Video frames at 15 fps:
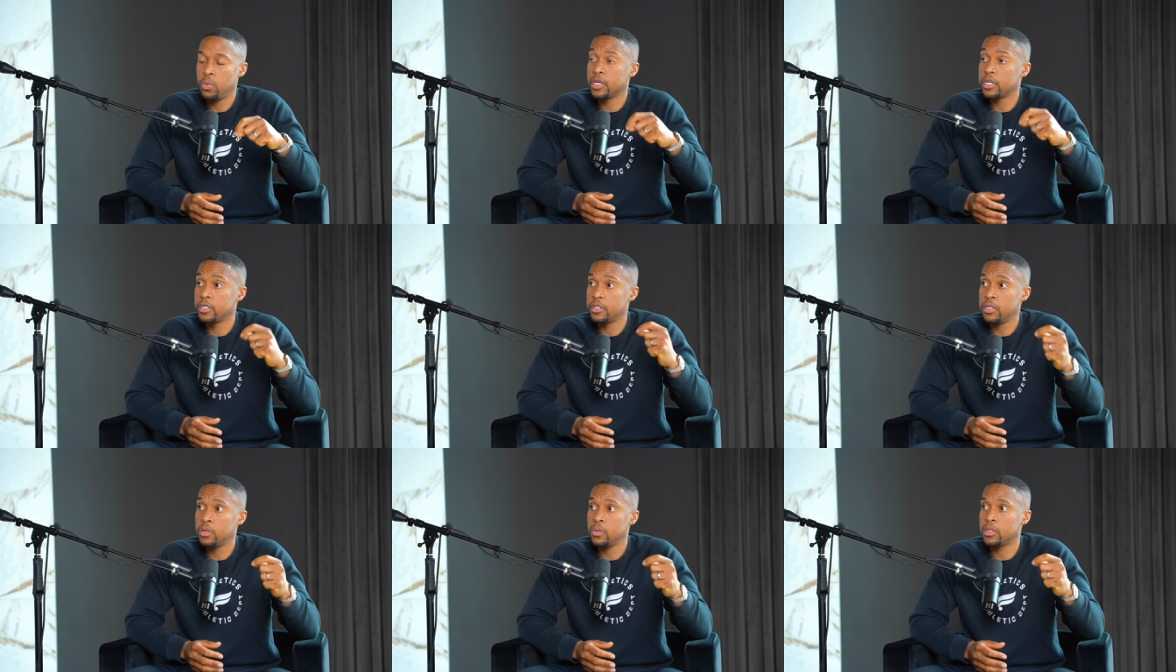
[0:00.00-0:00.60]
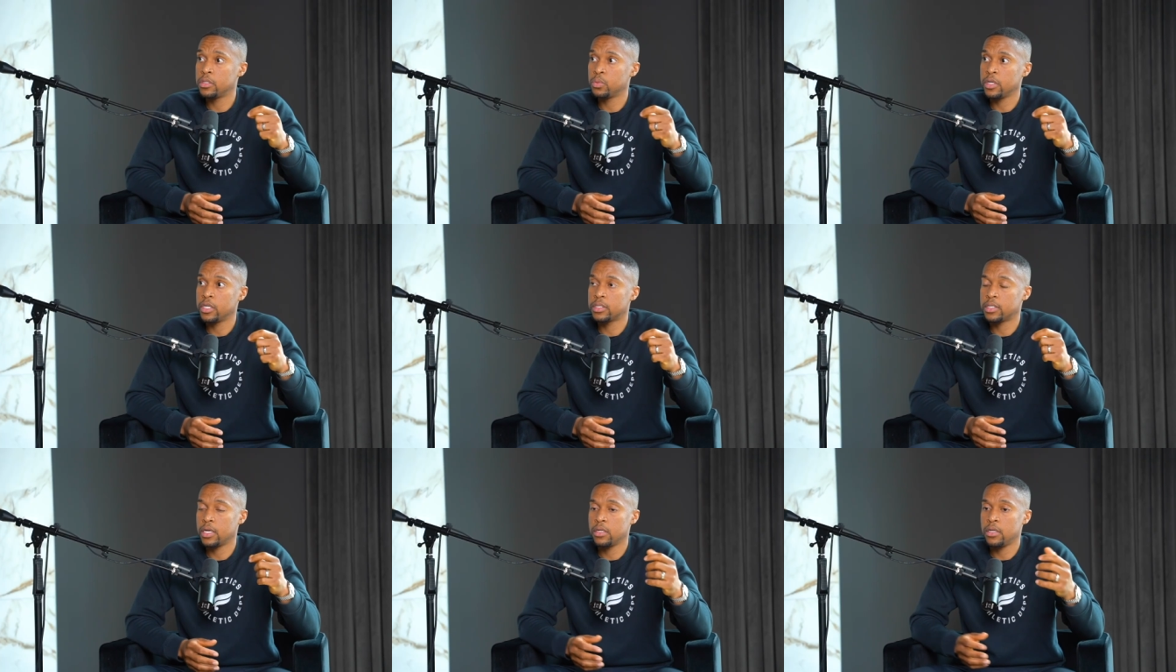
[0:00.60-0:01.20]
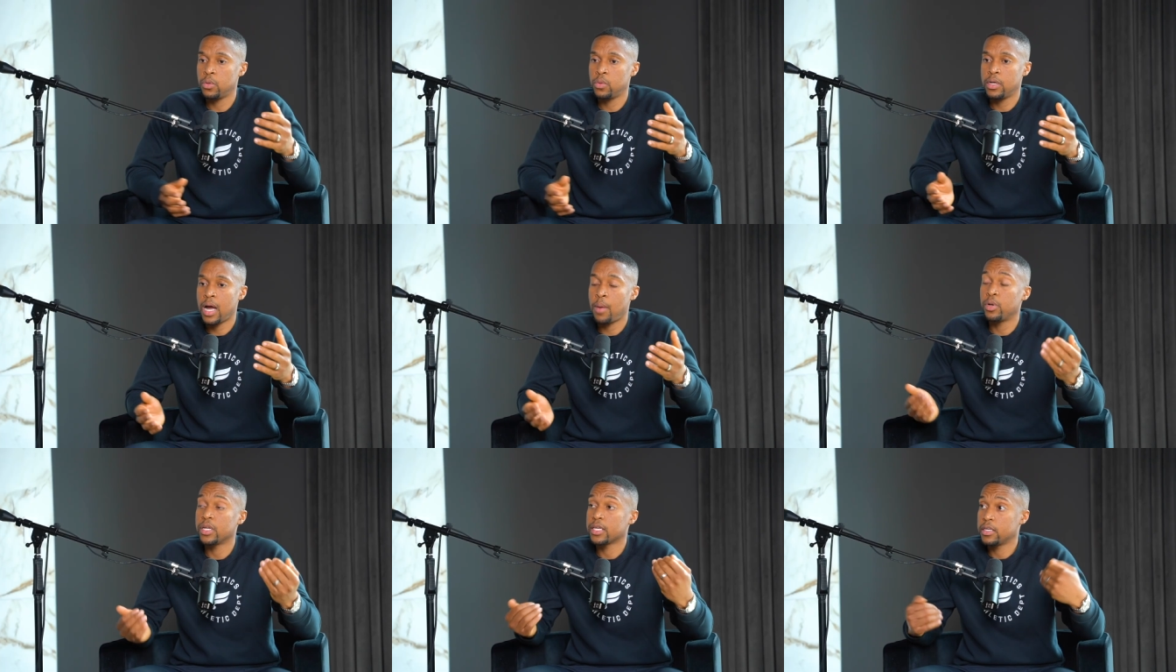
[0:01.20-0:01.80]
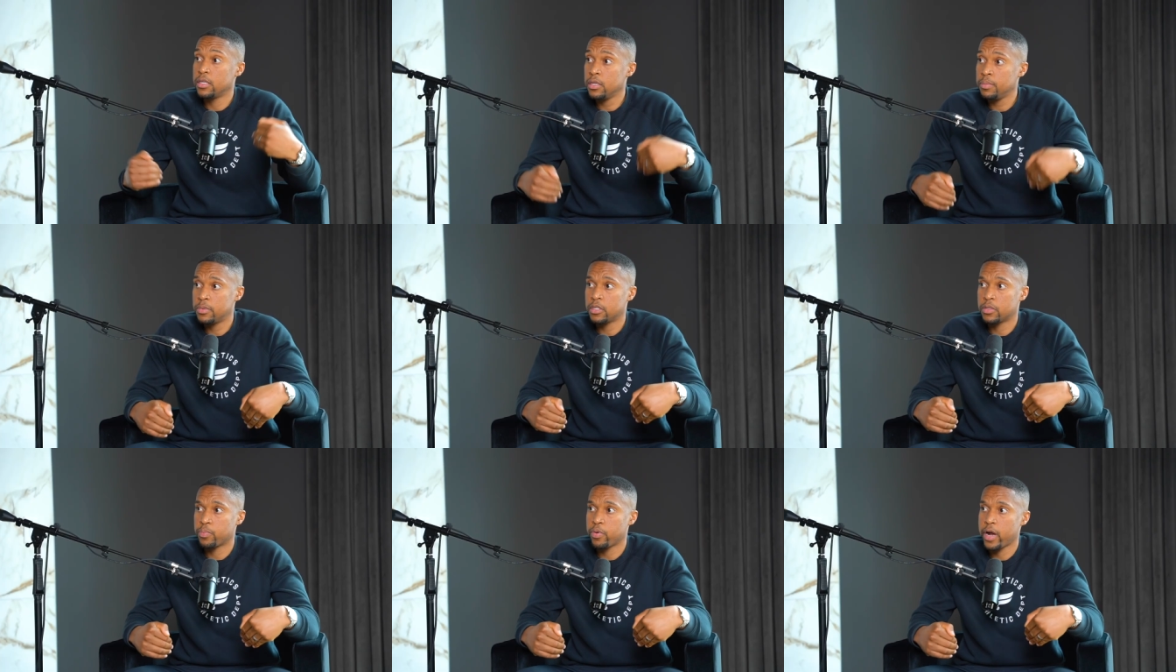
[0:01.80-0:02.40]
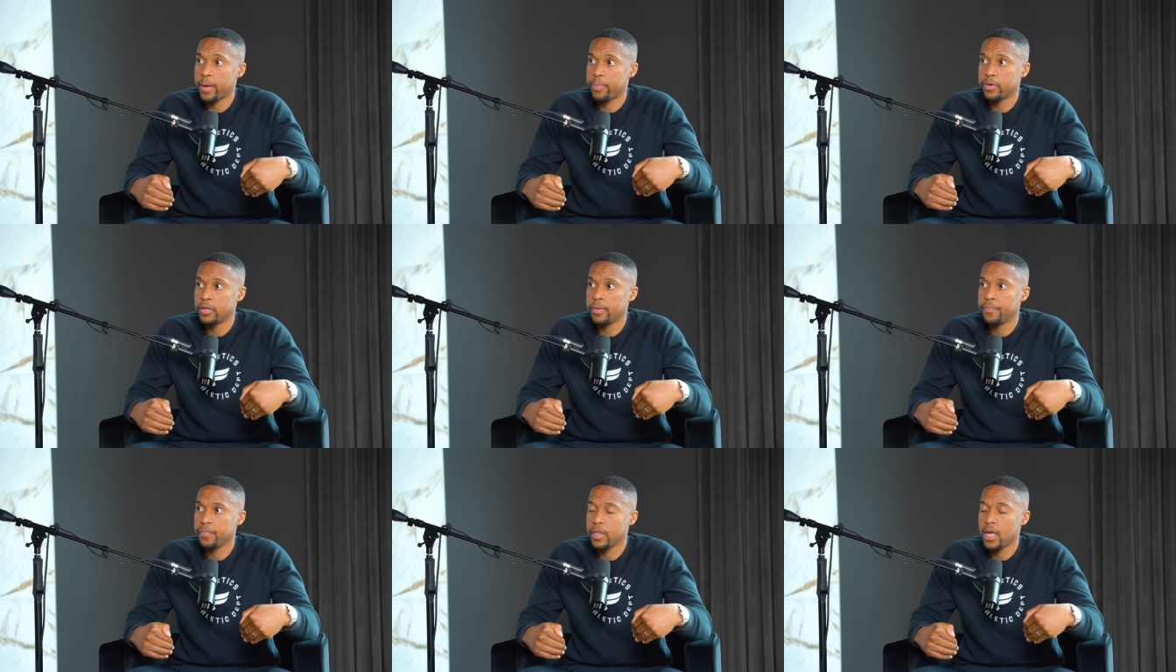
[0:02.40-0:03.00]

we could do is we could say, you know what, I'm gonna keep this property,